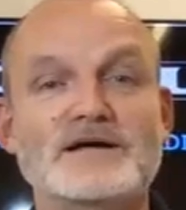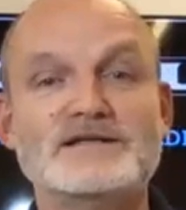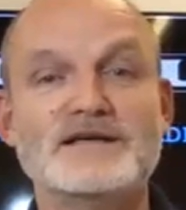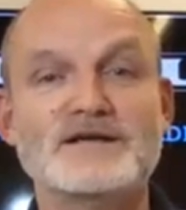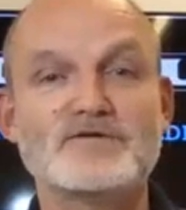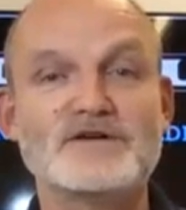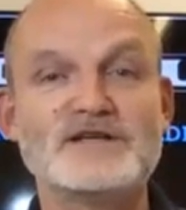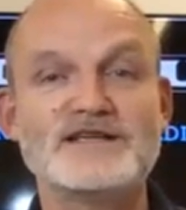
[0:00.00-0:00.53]
is
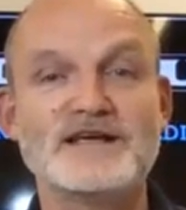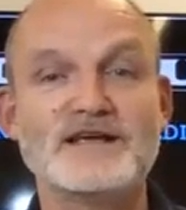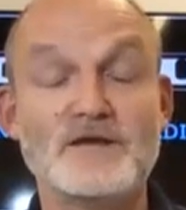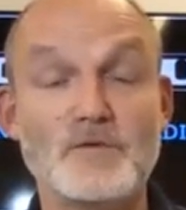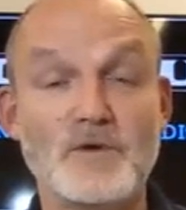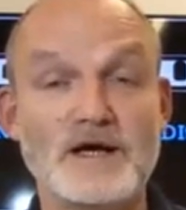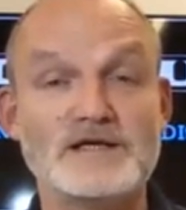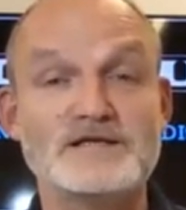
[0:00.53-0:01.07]
increasingly
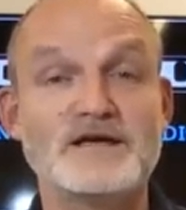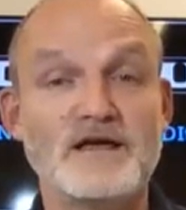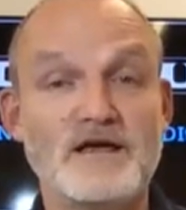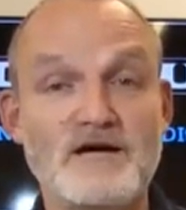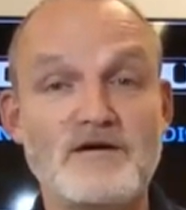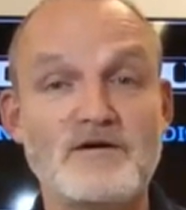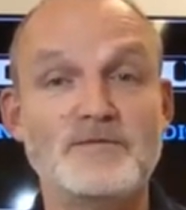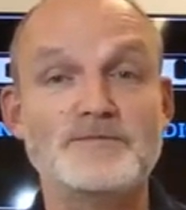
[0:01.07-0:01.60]
the way to
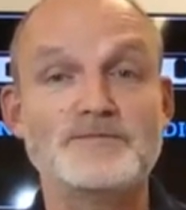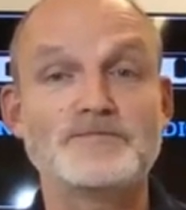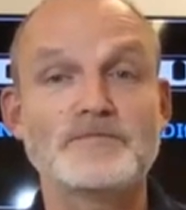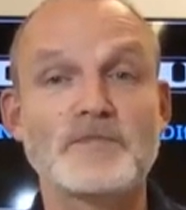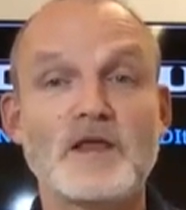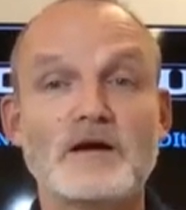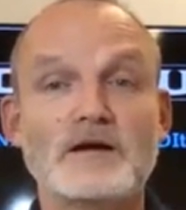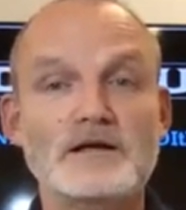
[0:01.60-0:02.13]
go.
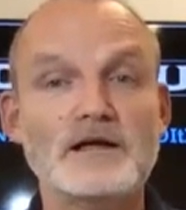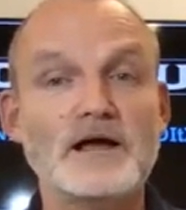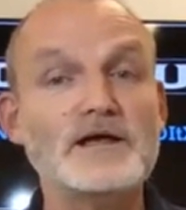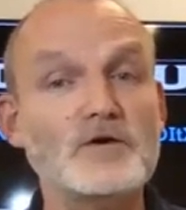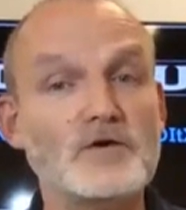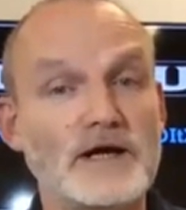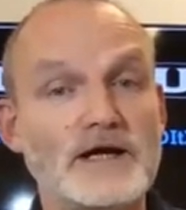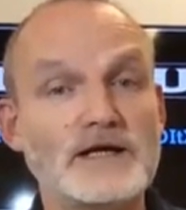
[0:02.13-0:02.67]

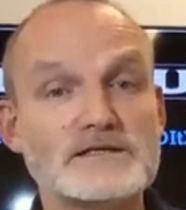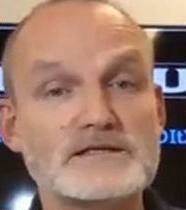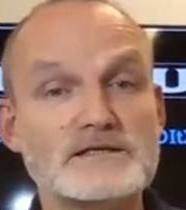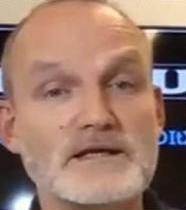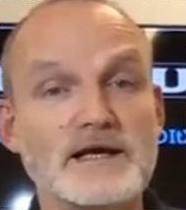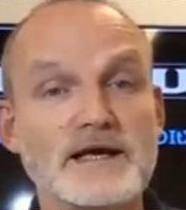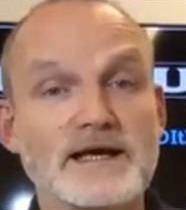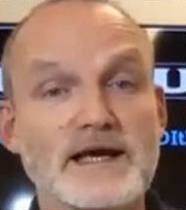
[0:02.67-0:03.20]
Like ONIX,
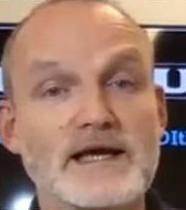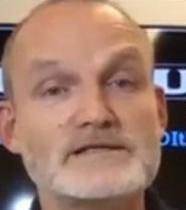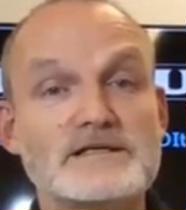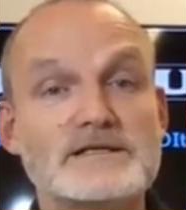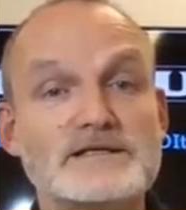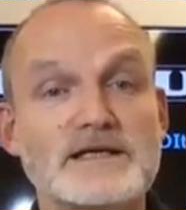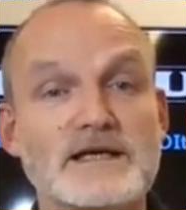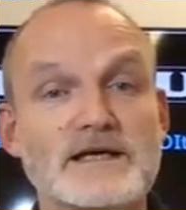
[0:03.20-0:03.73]
it's
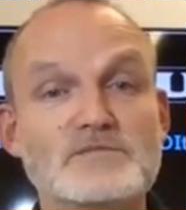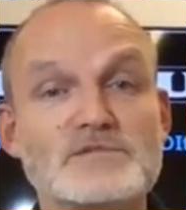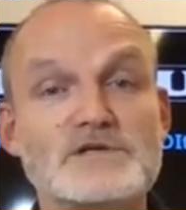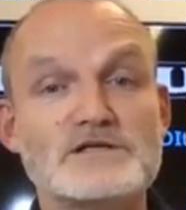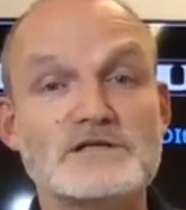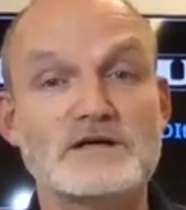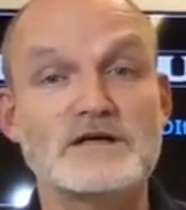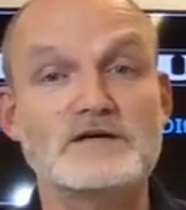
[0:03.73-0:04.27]
a scheme
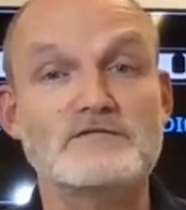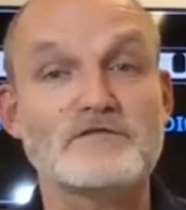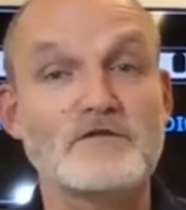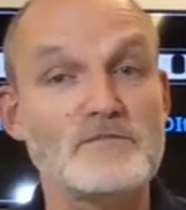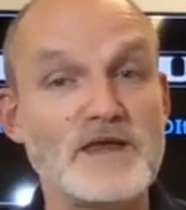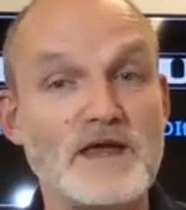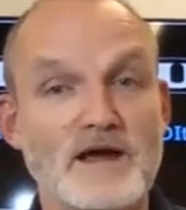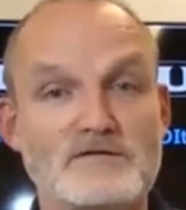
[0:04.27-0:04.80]
designed
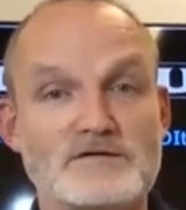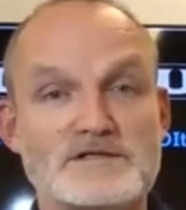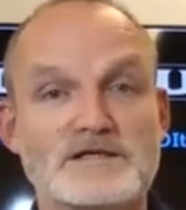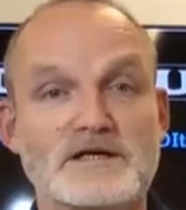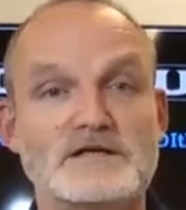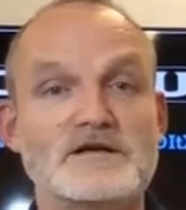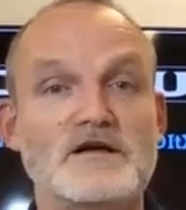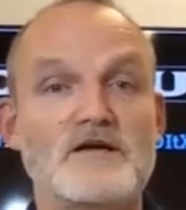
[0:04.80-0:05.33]
from the
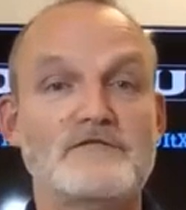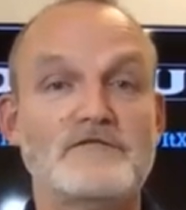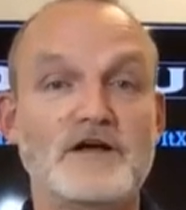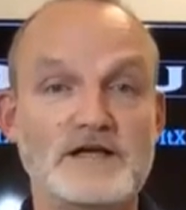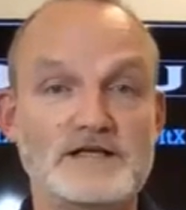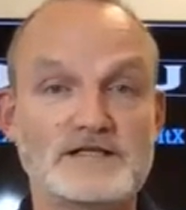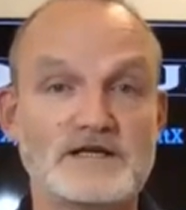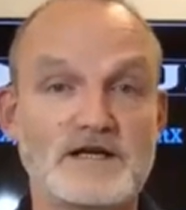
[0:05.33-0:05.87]
outset for
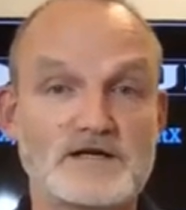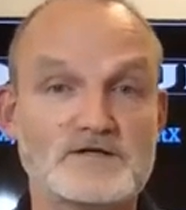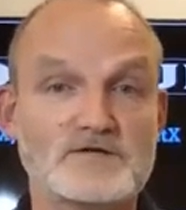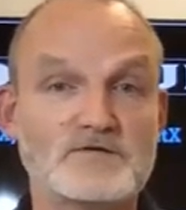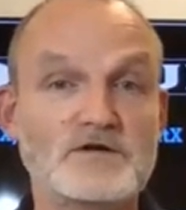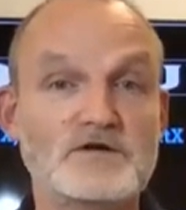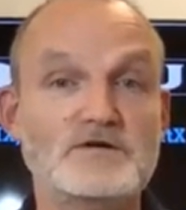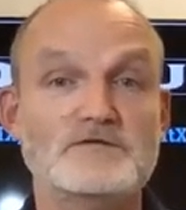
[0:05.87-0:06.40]

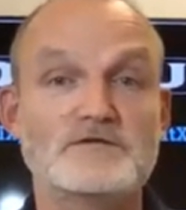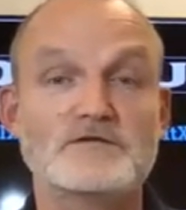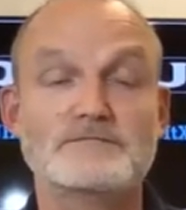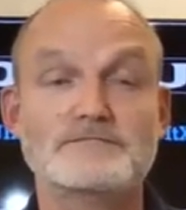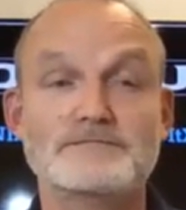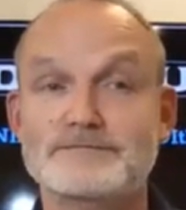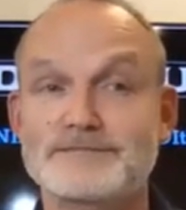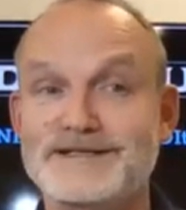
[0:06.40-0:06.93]
international use.
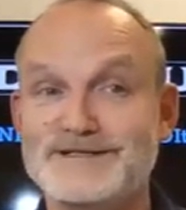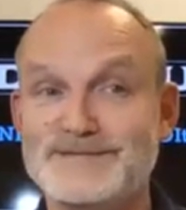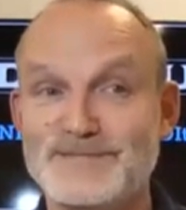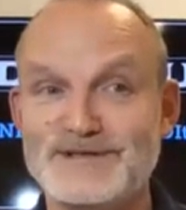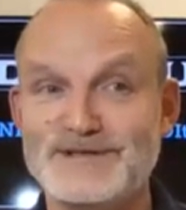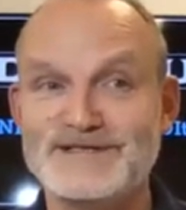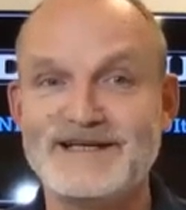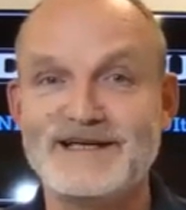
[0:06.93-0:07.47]
It's
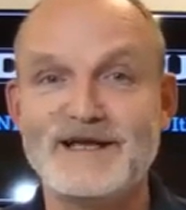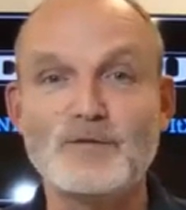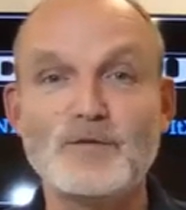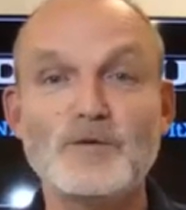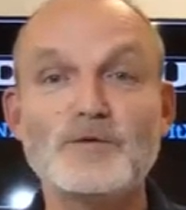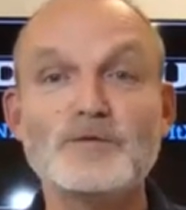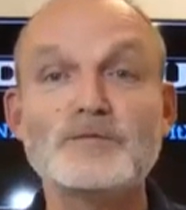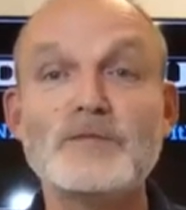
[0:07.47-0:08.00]

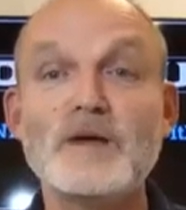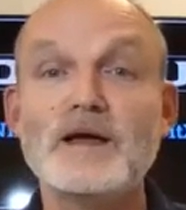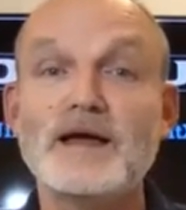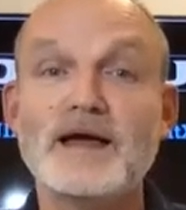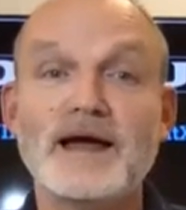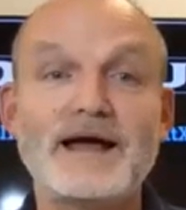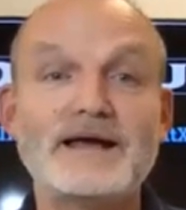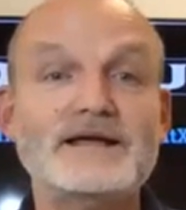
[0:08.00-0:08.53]
multilingual,
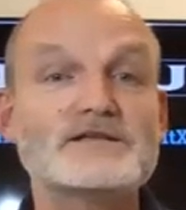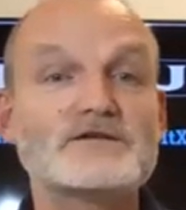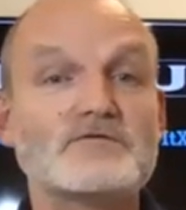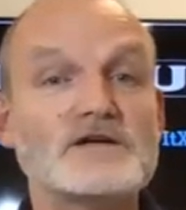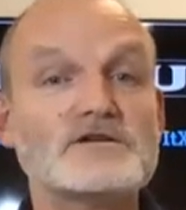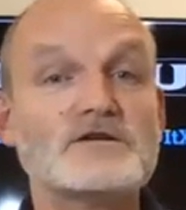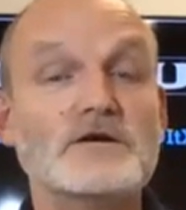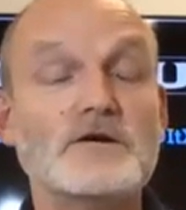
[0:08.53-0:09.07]
and it's
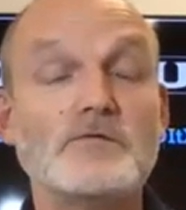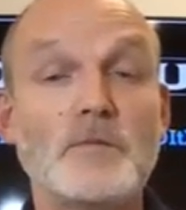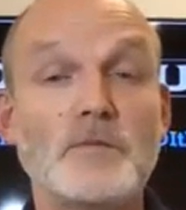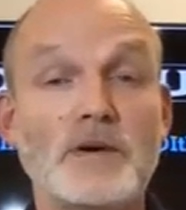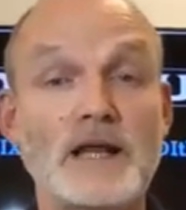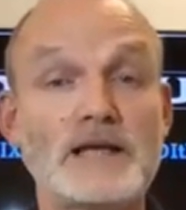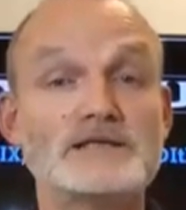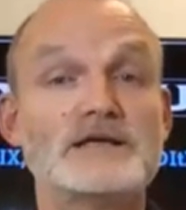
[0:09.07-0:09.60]
gradually
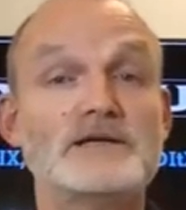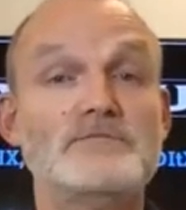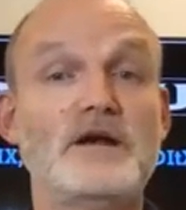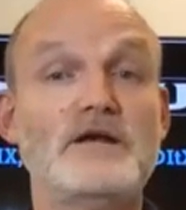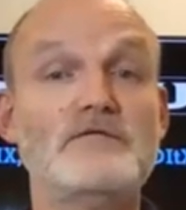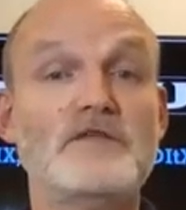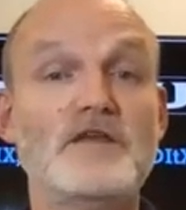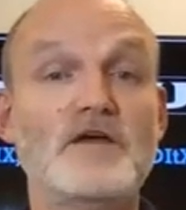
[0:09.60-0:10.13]
replacing
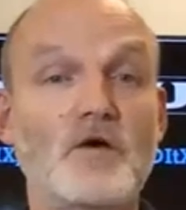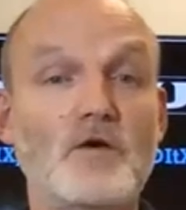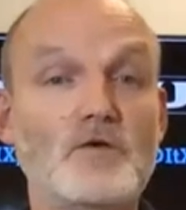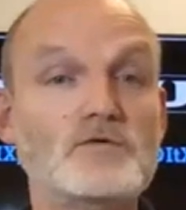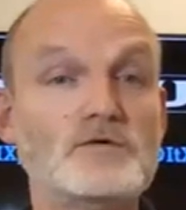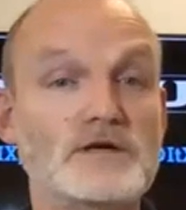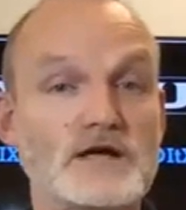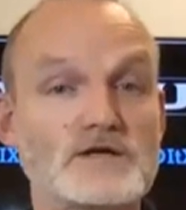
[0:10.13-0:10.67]
many of the
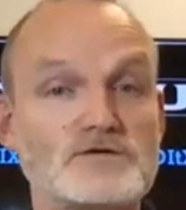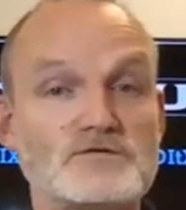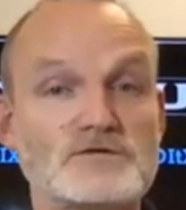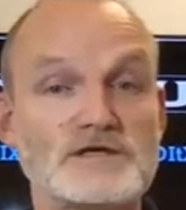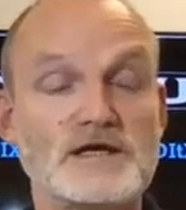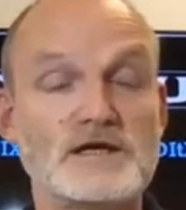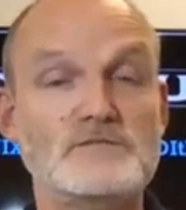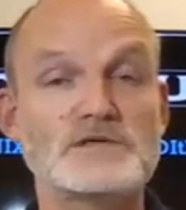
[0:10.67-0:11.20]
old national
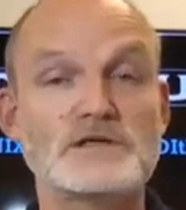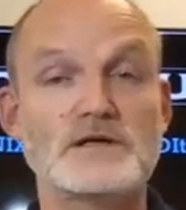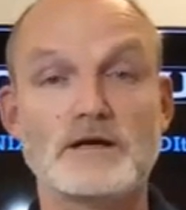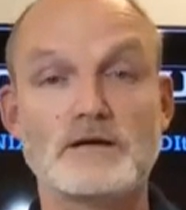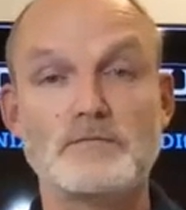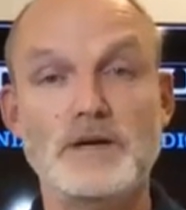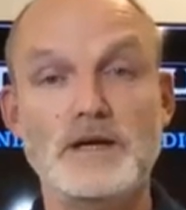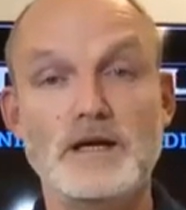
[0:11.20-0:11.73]
schemes
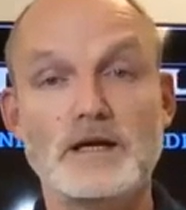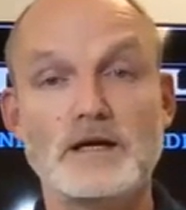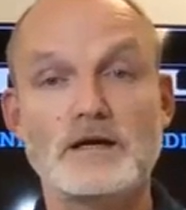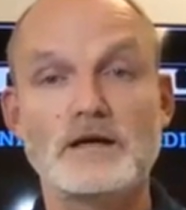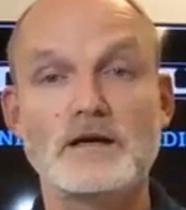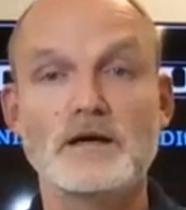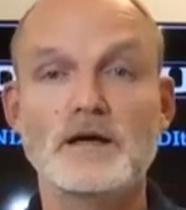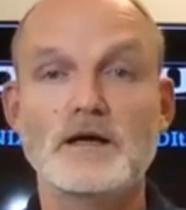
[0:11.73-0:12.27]
like
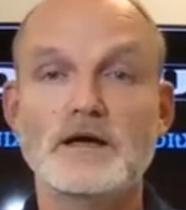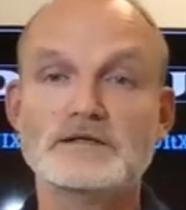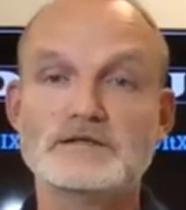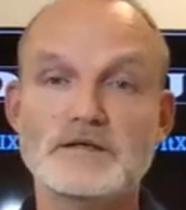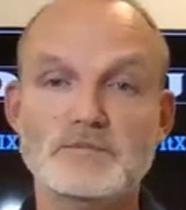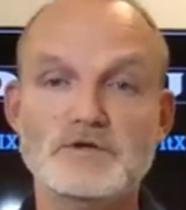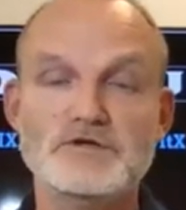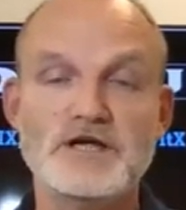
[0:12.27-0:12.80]
BIG,
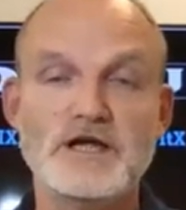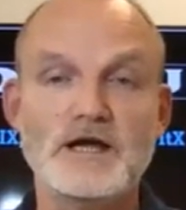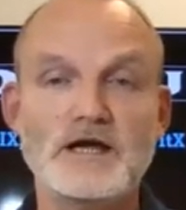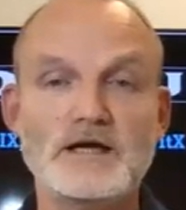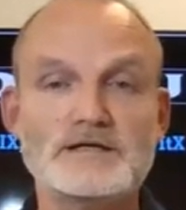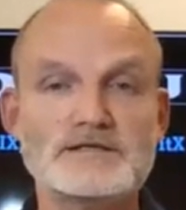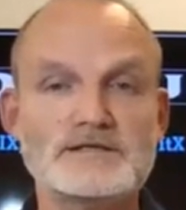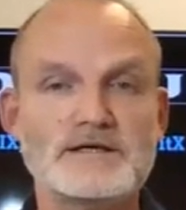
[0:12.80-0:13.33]

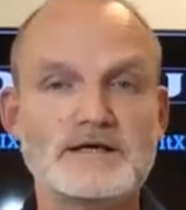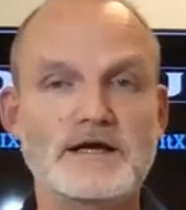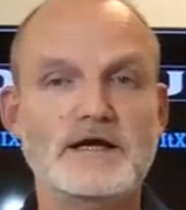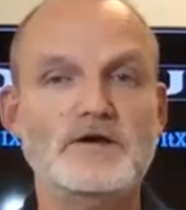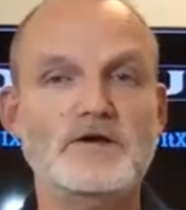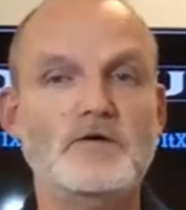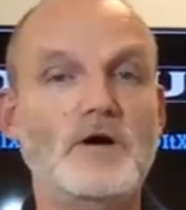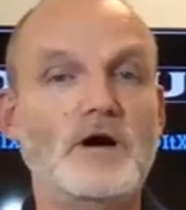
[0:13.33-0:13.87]
WGS,
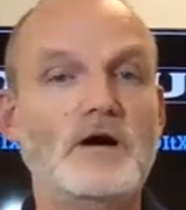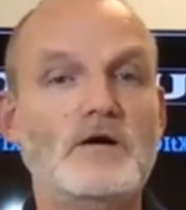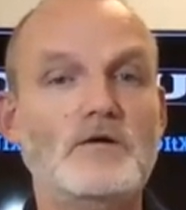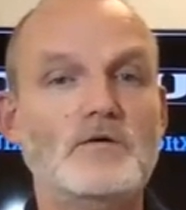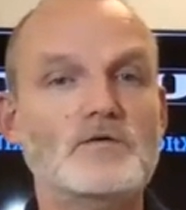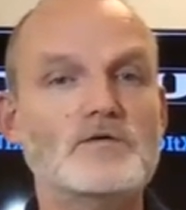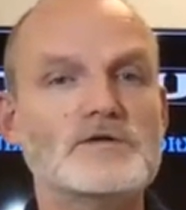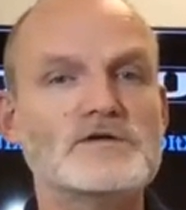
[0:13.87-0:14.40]

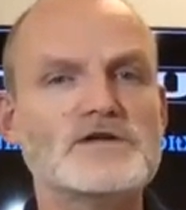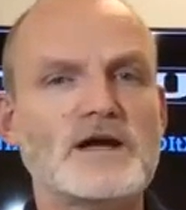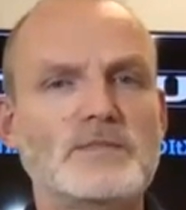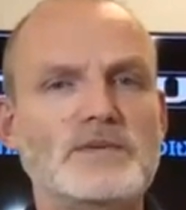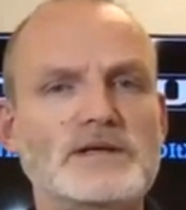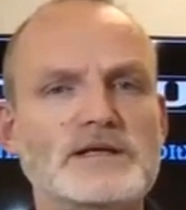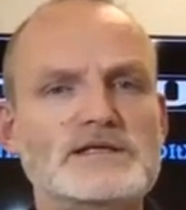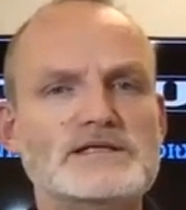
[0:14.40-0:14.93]
NUR, or the
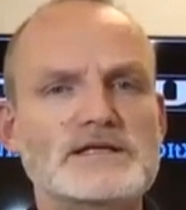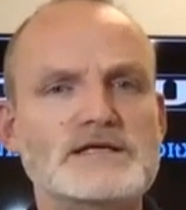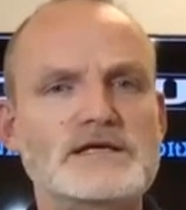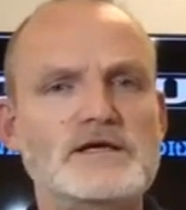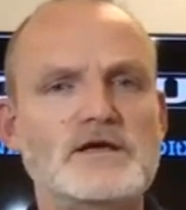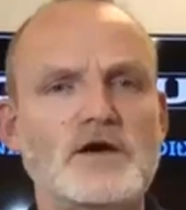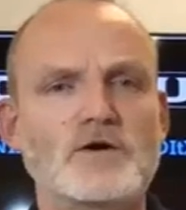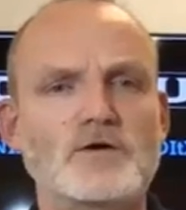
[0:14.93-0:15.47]
Japanese
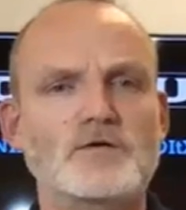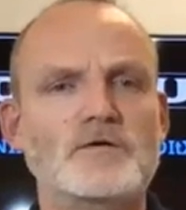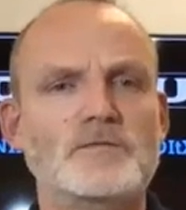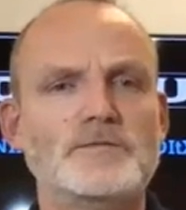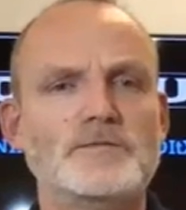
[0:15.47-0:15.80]
C code.